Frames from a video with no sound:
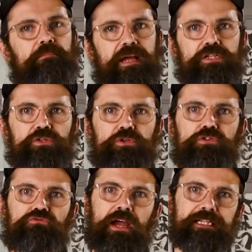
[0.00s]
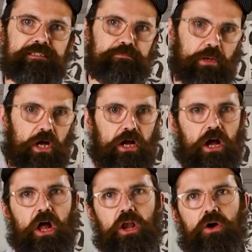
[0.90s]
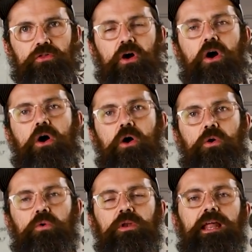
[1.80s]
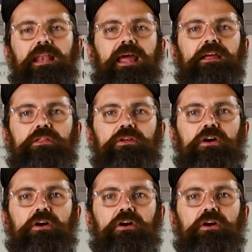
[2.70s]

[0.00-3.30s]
make sure you raise a burr along the whole length